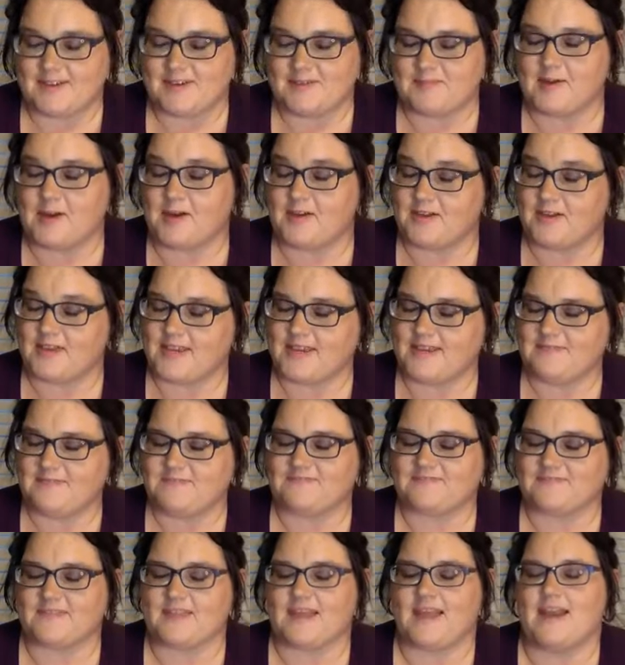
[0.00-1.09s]
poke,
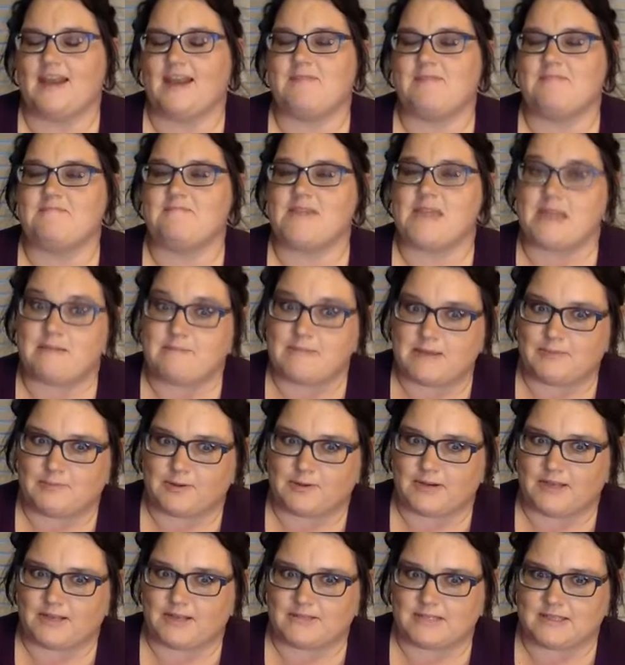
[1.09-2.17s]
and I may be
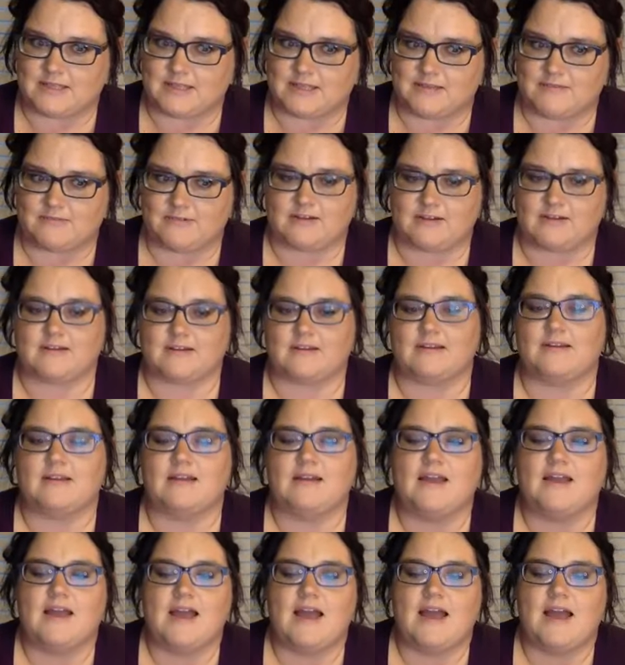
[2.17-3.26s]
pronouncing that wrong.
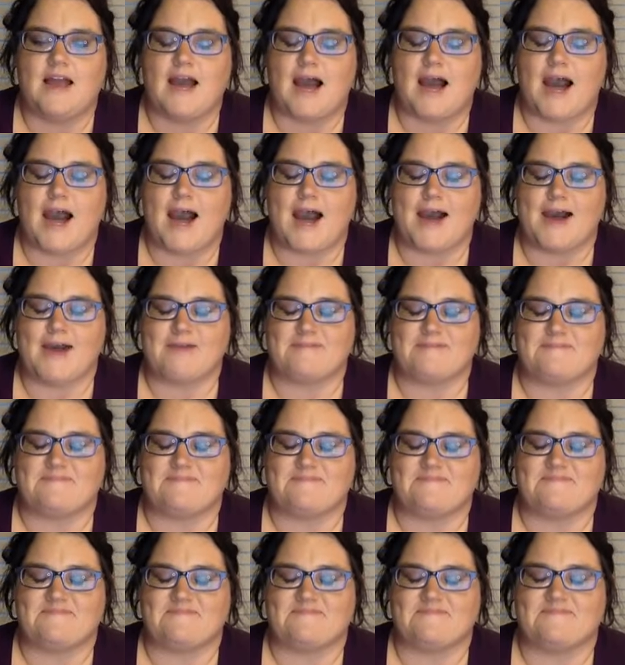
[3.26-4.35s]
Um,
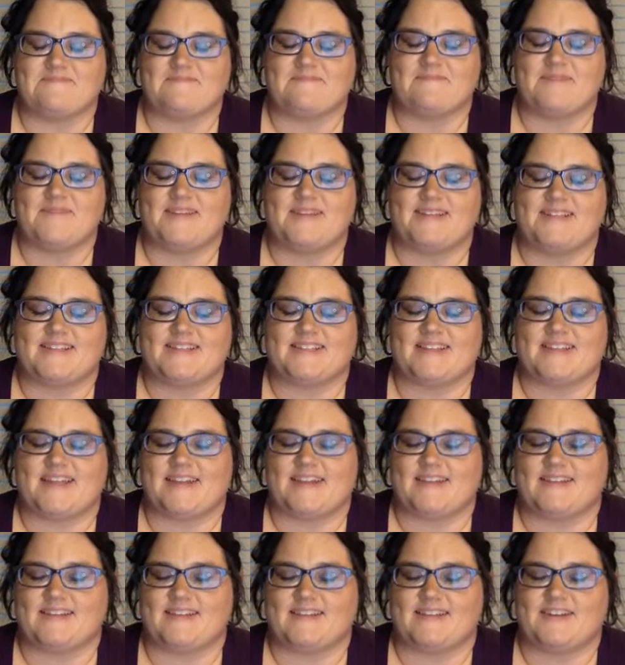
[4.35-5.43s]
but it's kind
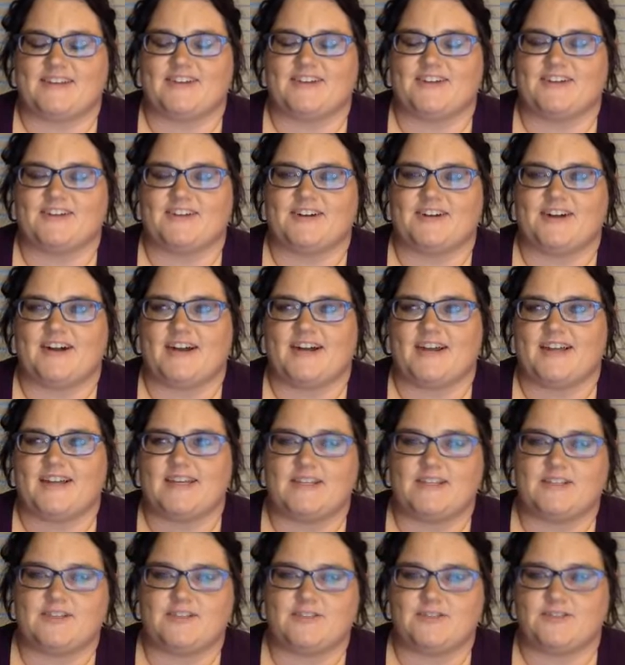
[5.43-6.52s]
of like your ahi
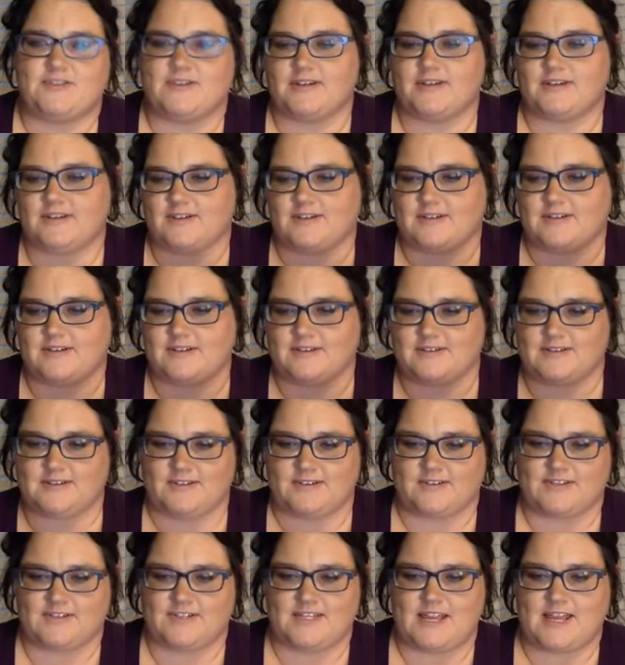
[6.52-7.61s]
tuna, your
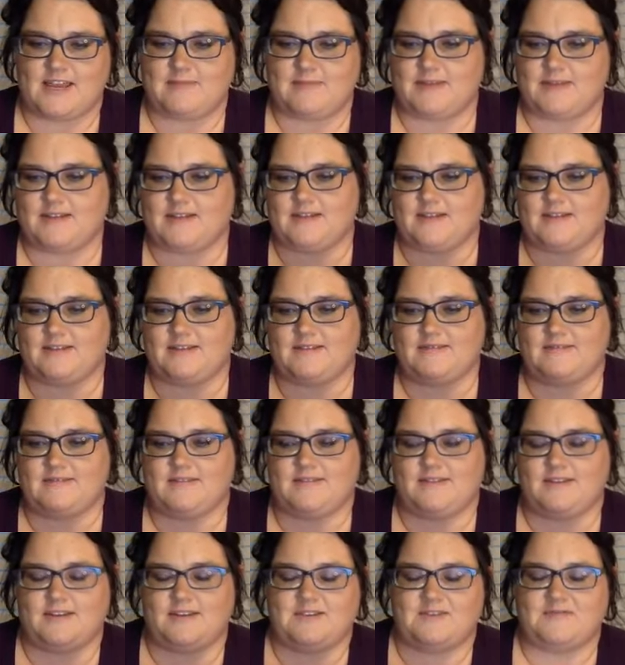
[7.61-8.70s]
your salmon,
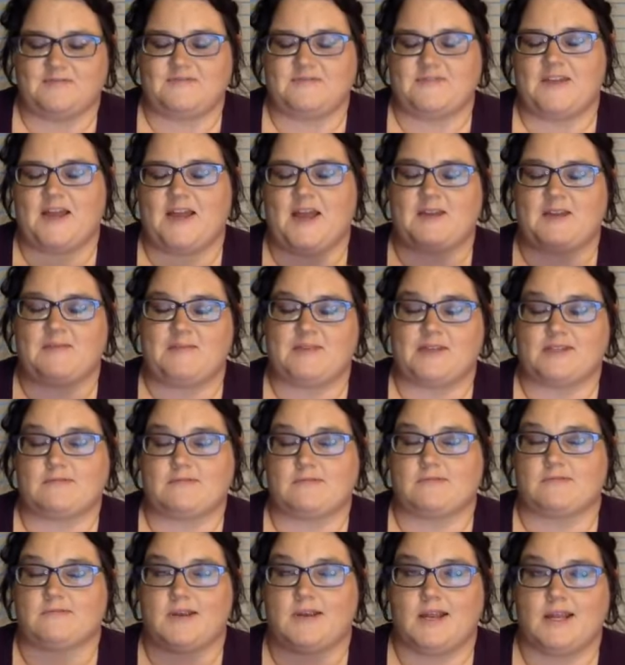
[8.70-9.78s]
you know, kind of mixed
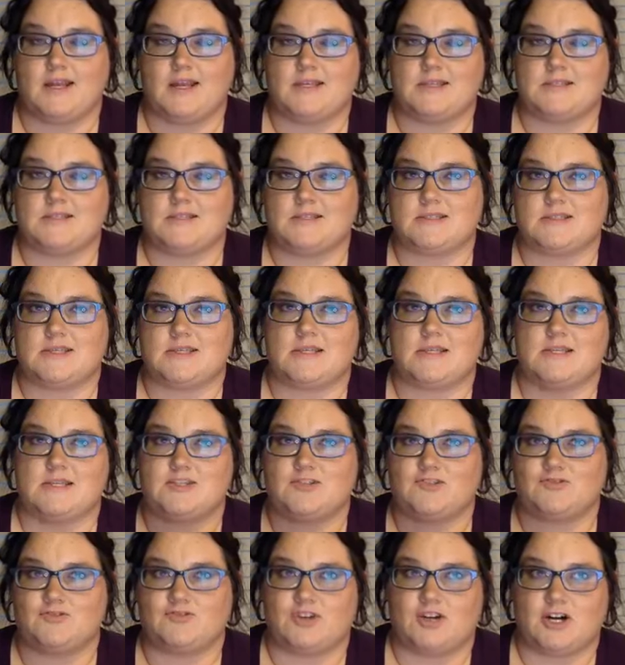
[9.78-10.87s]
with rice. It
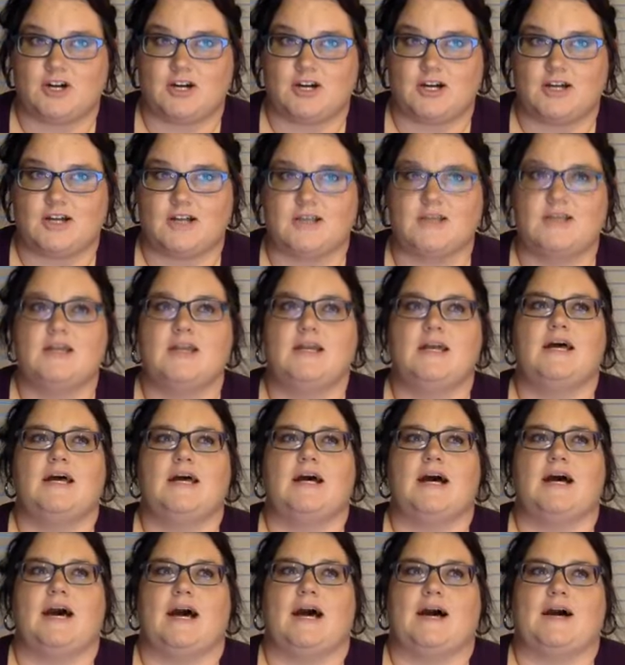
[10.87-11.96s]
is raw,
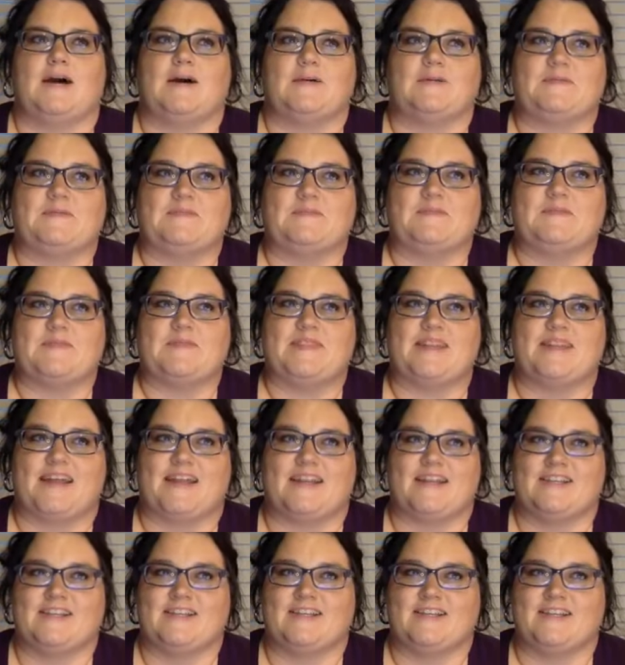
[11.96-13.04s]
um, but
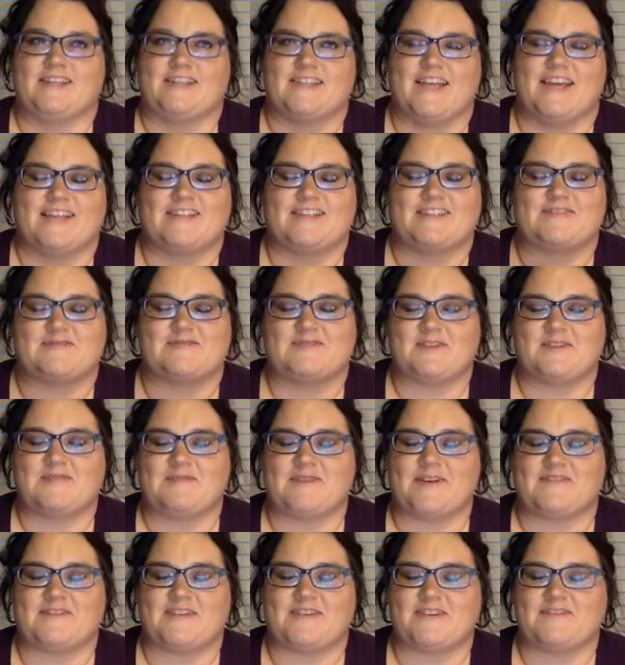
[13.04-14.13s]
that that is one of
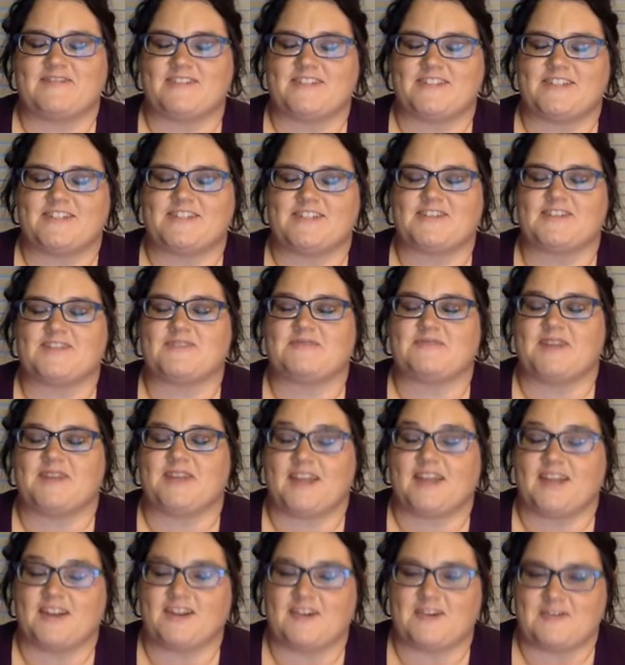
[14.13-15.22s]
my favorite dishes when I
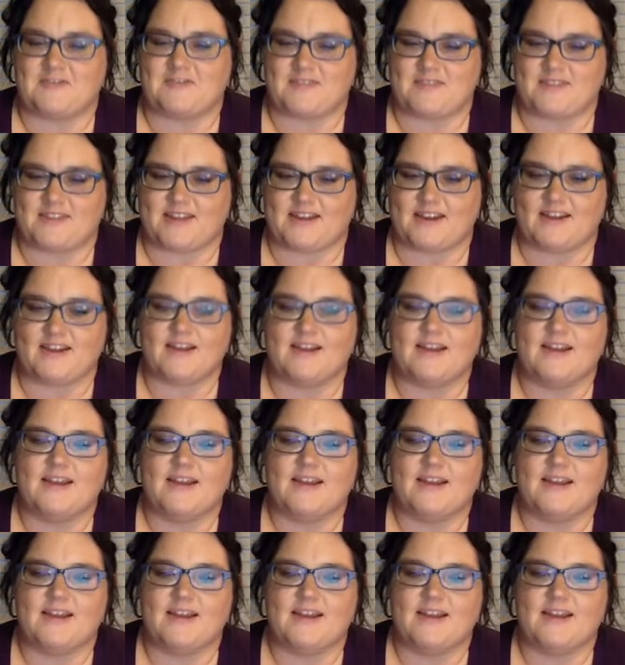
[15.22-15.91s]
go over there